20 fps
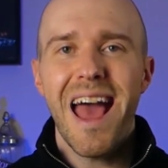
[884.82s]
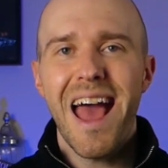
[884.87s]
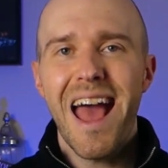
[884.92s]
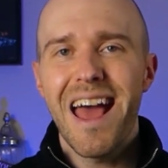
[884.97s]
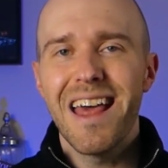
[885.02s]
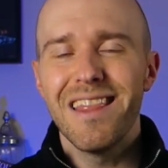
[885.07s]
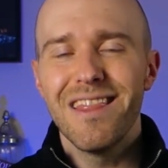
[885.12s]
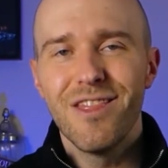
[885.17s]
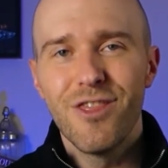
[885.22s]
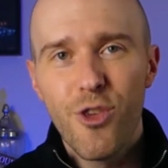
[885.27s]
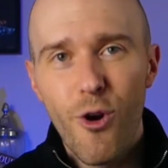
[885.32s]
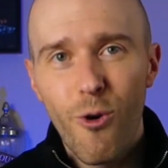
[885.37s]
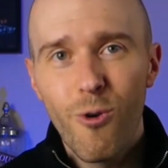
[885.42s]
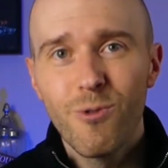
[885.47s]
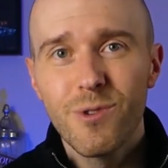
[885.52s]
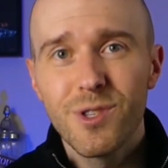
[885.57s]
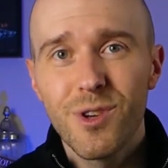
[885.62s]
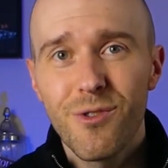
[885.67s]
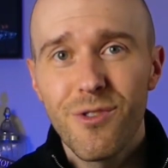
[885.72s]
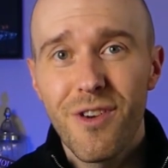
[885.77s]
And
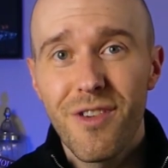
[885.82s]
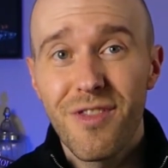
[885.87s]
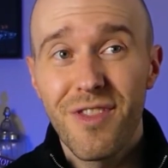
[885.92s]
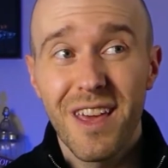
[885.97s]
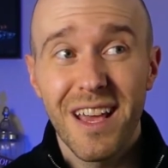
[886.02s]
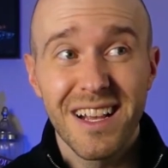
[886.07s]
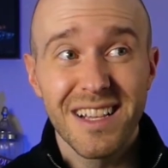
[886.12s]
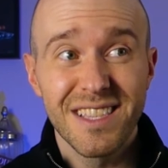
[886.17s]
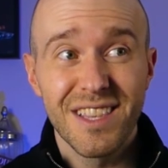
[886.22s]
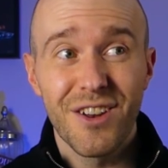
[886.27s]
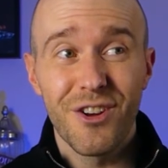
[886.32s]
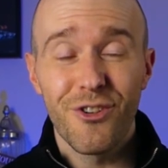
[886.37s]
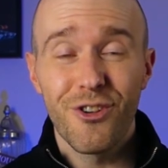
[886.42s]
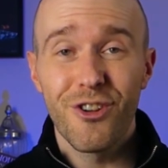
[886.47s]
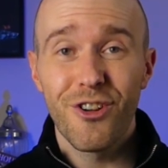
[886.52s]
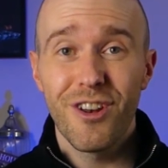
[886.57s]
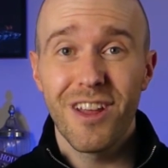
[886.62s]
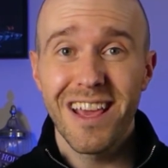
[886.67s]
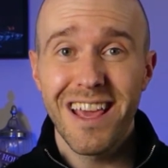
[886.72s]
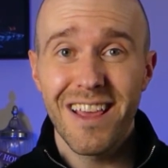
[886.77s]
those are the things that are
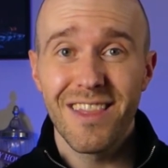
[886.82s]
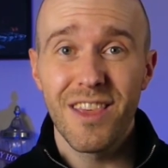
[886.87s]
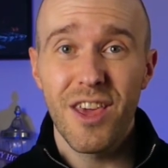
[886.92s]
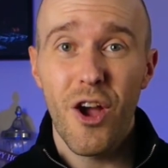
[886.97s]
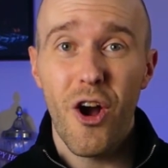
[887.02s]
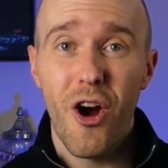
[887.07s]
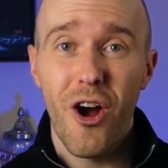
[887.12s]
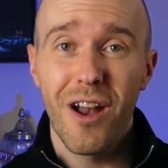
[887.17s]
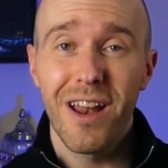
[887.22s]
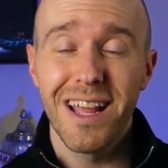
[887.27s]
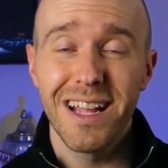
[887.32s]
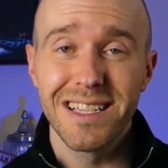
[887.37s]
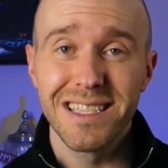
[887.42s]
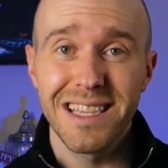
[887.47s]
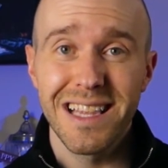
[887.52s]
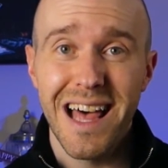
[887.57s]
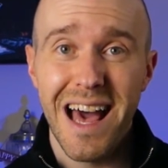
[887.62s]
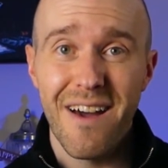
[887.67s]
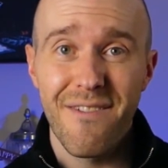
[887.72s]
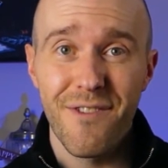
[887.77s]
going to get the
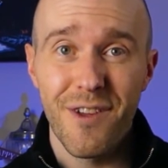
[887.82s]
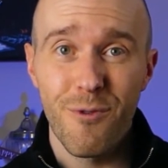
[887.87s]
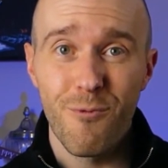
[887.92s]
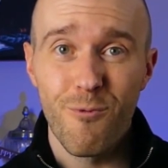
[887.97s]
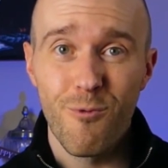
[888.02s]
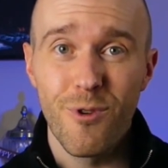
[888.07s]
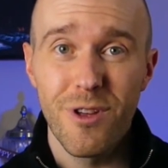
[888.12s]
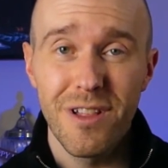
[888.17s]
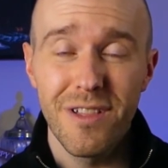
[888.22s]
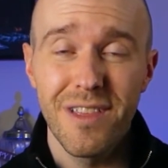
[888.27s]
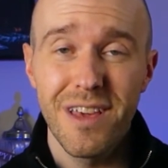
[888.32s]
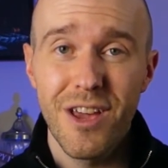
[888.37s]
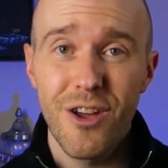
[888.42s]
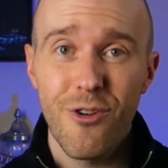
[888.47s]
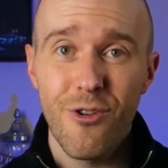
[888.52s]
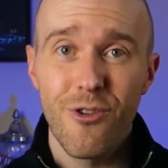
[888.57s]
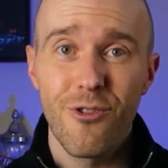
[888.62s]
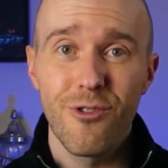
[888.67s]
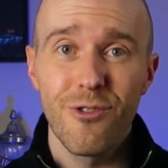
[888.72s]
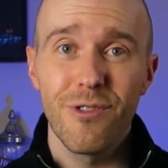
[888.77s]
audience laughing
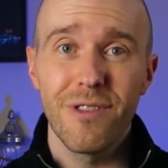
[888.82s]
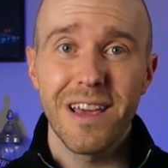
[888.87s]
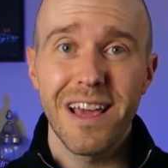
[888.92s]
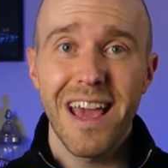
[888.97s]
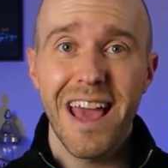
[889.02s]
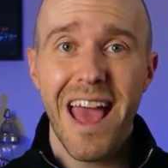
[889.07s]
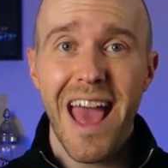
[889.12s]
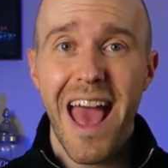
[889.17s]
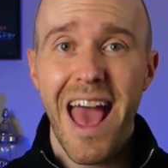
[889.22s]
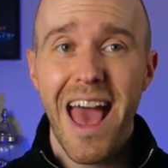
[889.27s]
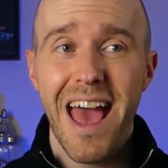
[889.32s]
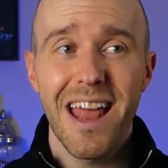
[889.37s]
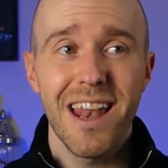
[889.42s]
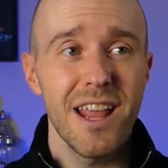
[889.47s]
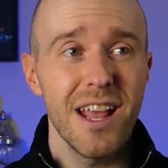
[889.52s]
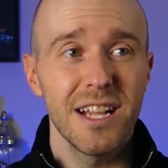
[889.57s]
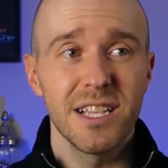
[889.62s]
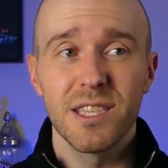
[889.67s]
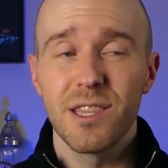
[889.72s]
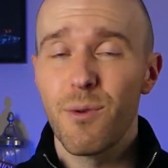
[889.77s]
really early.
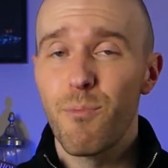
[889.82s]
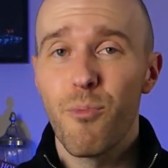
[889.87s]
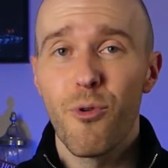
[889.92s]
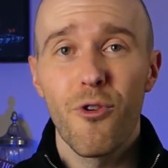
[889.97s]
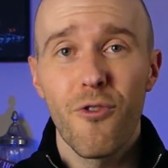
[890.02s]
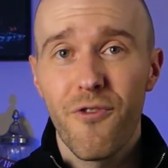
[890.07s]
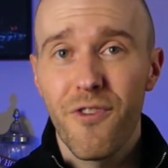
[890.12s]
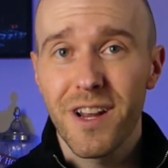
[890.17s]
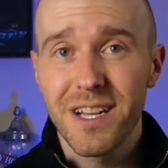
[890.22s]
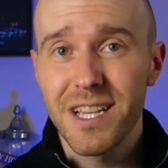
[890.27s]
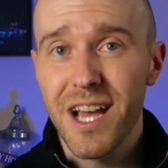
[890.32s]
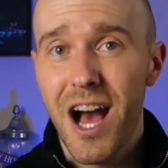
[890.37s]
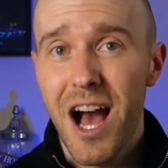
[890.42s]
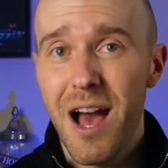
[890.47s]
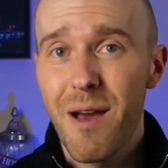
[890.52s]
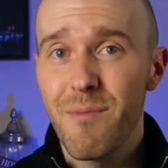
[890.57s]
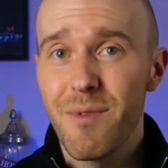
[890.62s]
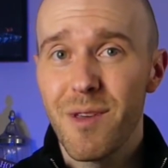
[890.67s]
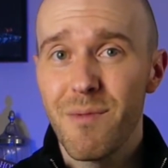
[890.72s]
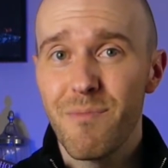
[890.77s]
And it's the perfect
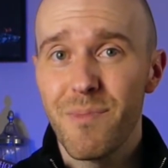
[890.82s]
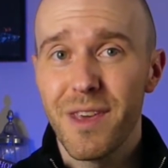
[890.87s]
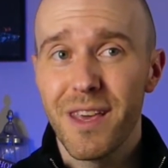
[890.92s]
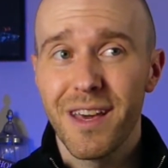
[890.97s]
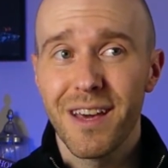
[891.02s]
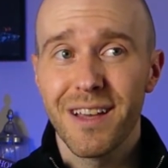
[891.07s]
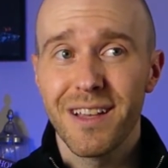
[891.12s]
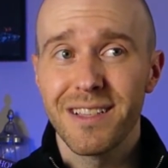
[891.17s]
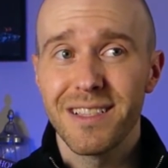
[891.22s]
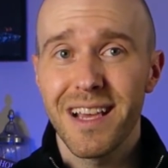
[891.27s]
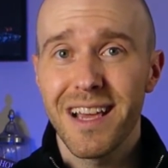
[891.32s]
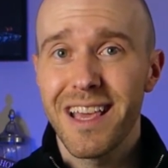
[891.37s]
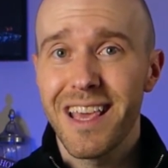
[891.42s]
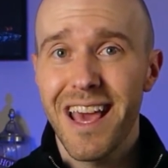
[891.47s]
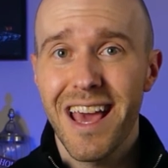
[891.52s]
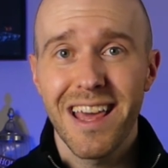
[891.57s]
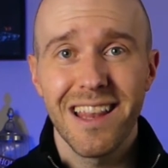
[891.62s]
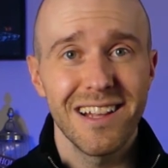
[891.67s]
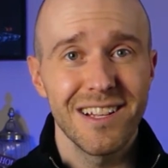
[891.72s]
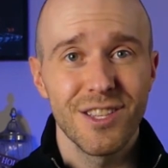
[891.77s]
timing because,
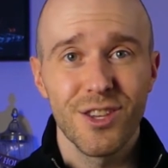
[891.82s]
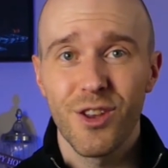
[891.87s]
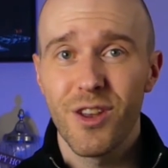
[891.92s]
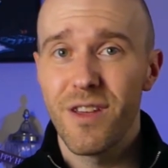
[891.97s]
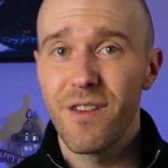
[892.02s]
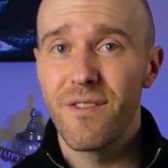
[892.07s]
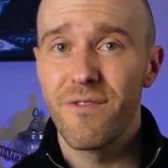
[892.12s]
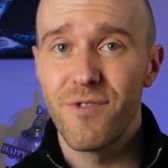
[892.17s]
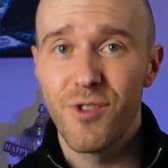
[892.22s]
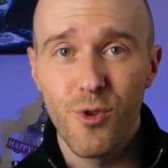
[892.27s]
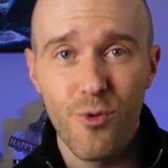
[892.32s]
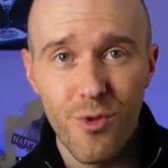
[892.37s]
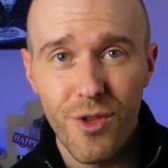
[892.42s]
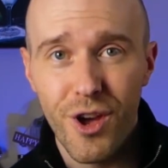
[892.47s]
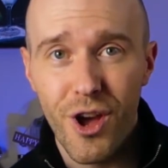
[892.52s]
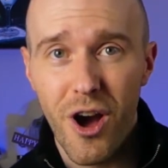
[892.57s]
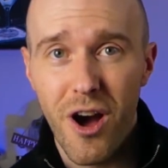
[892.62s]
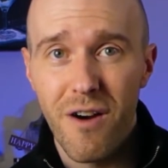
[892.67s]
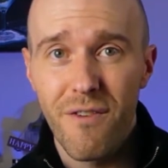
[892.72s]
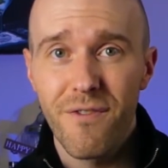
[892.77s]
again, it's going to give you
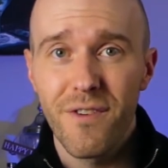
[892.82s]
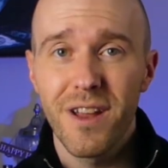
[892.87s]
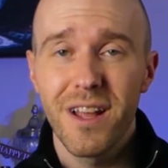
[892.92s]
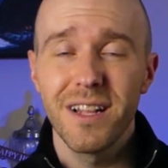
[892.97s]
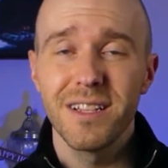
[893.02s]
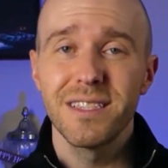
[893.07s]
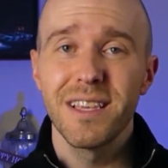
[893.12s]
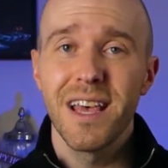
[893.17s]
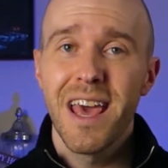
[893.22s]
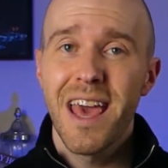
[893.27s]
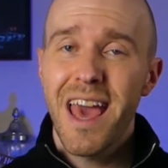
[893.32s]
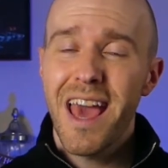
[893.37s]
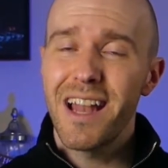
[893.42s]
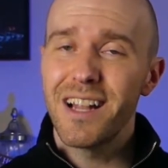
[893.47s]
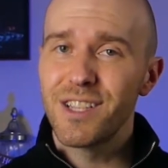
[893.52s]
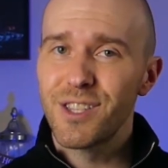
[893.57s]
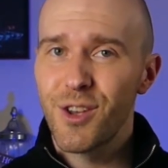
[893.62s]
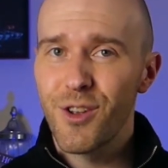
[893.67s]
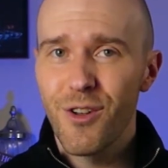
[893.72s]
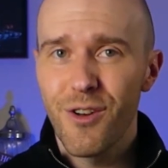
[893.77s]
the confidence and
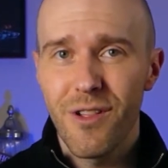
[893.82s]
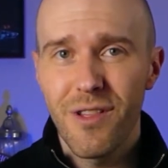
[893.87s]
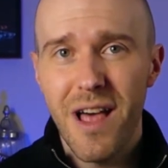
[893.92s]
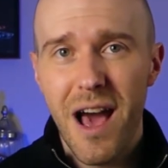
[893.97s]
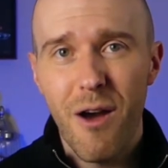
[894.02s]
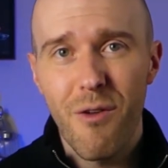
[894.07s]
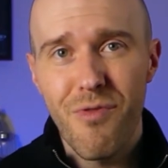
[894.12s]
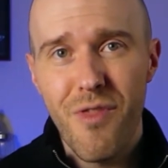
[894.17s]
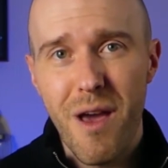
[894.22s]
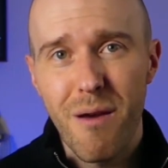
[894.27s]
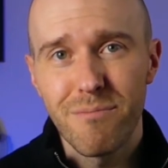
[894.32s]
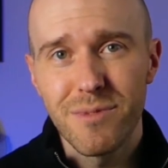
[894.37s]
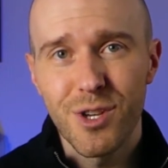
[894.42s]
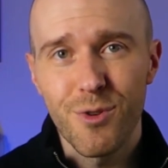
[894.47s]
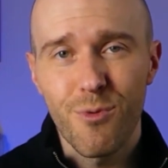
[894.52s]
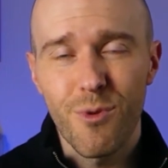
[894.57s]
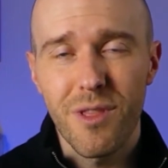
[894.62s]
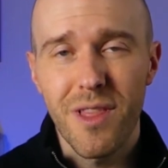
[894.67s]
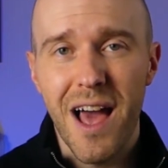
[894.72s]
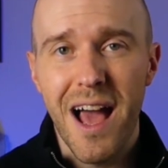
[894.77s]
it's going to allow them
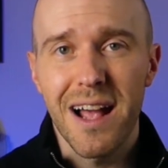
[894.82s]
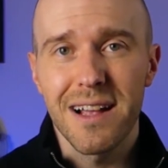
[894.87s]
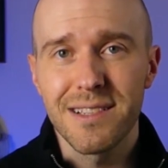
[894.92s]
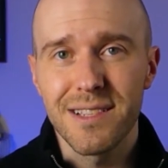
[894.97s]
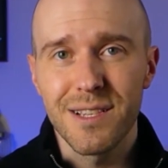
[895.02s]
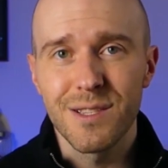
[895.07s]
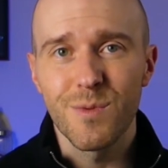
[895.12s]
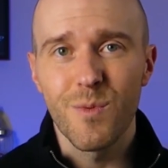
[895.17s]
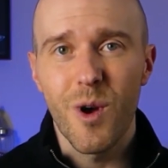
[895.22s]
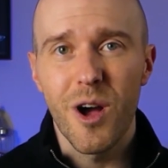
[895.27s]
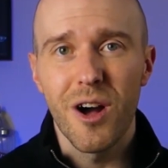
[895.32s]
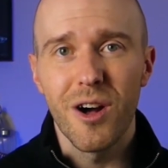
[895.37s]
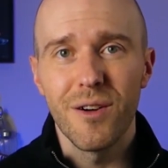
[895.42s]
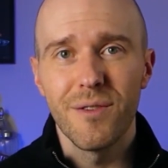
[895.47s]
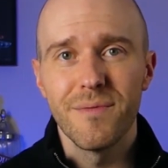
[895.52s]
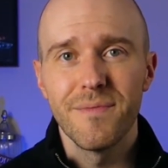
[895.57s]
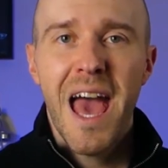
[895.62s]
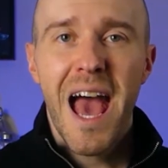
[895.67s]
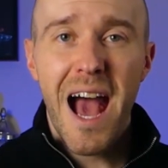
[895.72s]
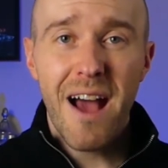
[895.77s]
to relax as well.